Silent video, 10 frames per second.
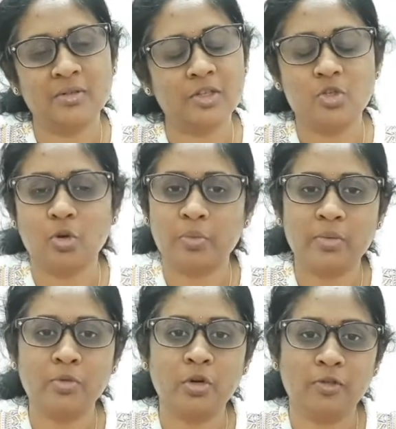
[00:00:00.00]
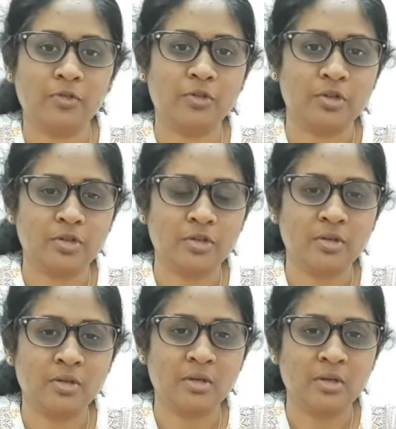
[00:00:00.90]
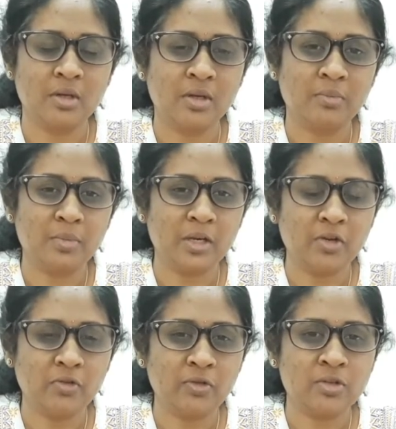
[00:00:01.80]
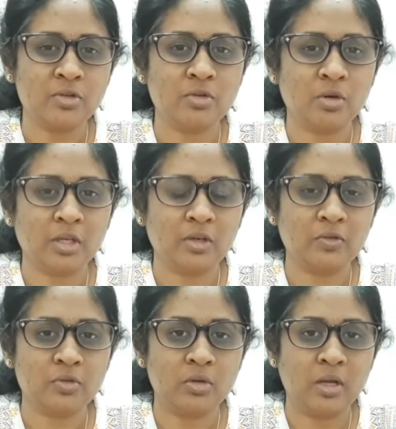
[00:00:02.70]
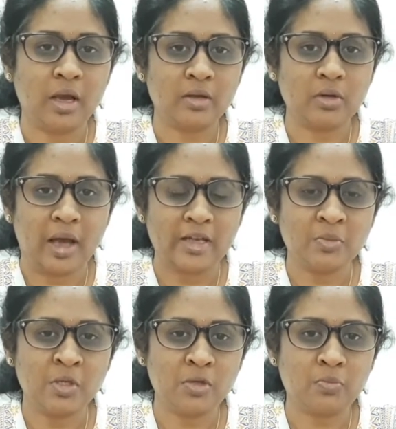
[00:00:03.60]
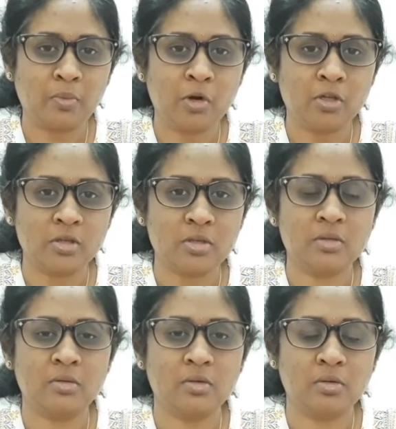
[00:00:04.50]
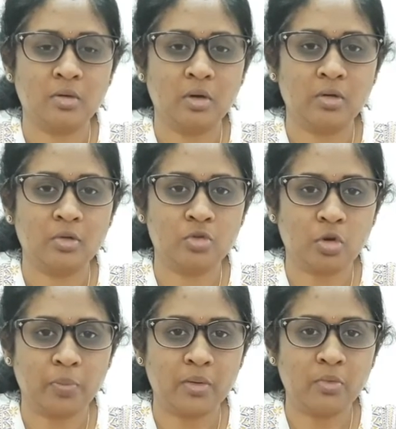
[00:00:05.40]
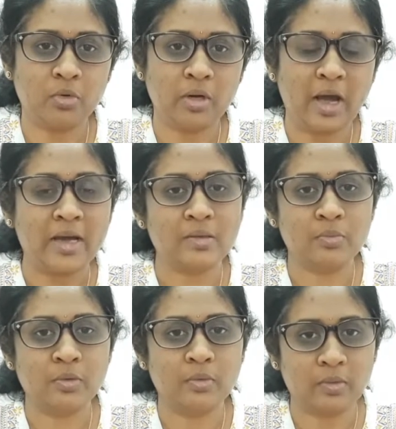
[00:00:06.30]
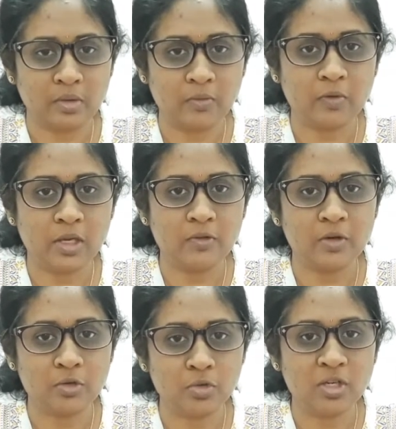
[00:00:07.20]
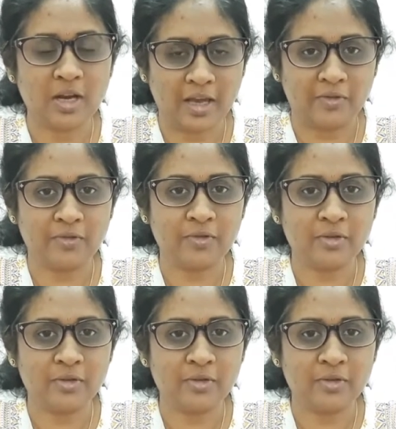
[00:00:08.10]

The chopping board, of course. Many of us do not give as much importance to chopping board as we give it to the knife.